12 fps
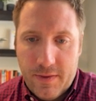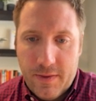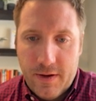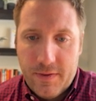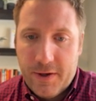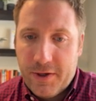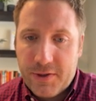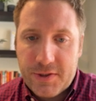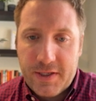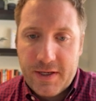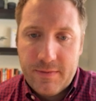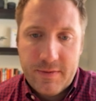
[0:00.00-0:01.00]
And there you
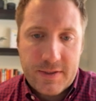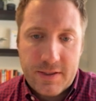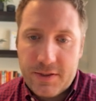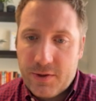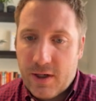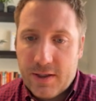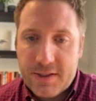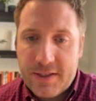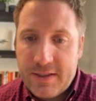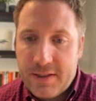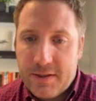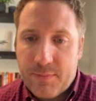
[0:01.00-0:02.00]
see it. It says you're all
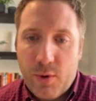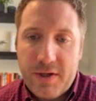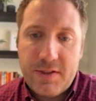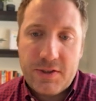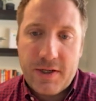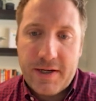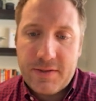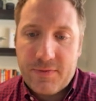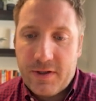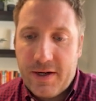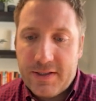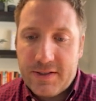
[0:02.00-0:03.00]
set. Your points
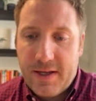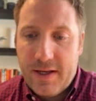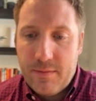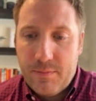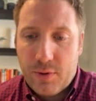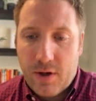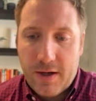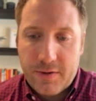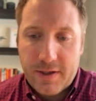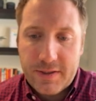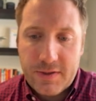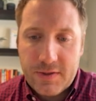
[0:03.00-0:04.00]
transfer is in
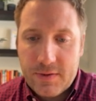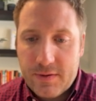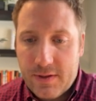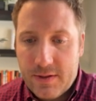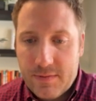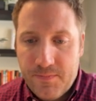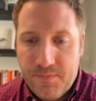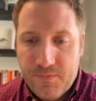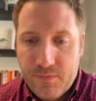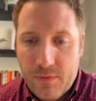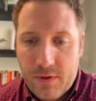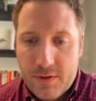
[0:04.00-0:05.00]
progress.
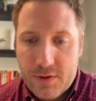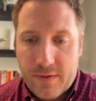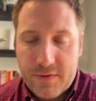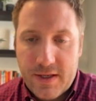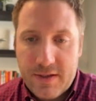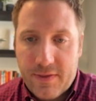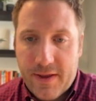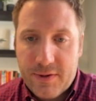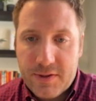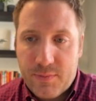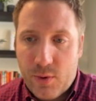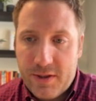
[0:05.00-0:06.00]
So I've sent
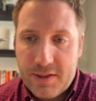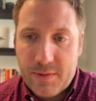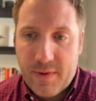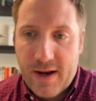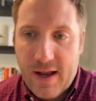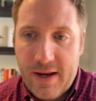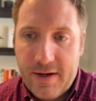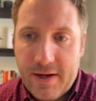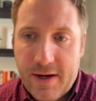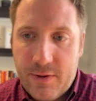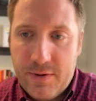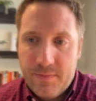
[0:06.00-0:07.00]
1,000 points to my Hyatt
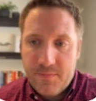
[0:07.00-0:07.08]
account.